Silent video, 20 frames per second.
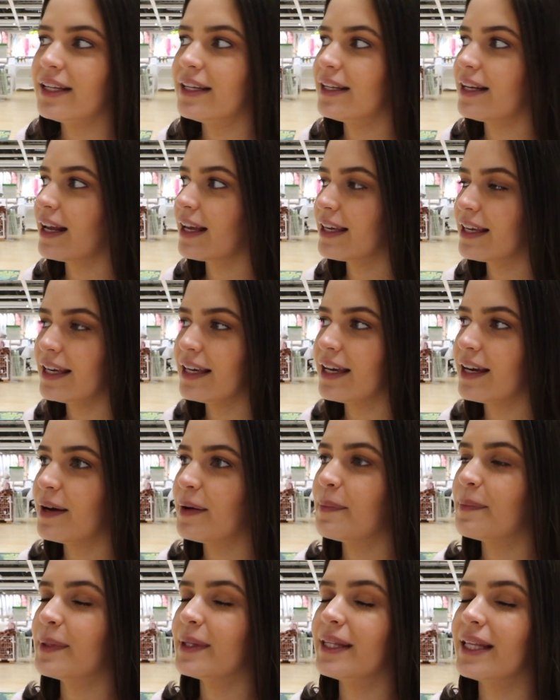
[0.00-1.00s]
in
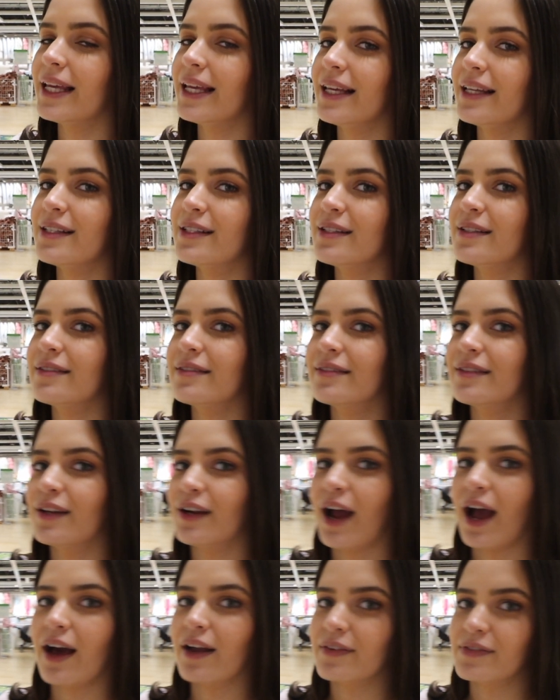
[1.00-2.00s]
Ikea but they
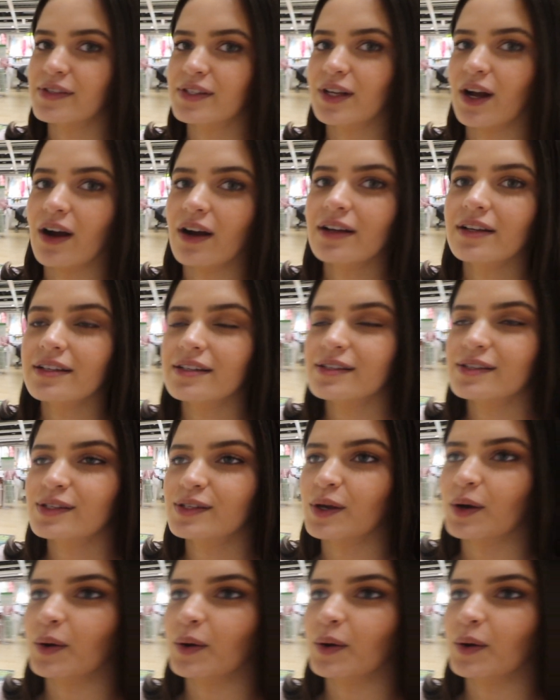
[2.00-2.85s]
they're out of stock so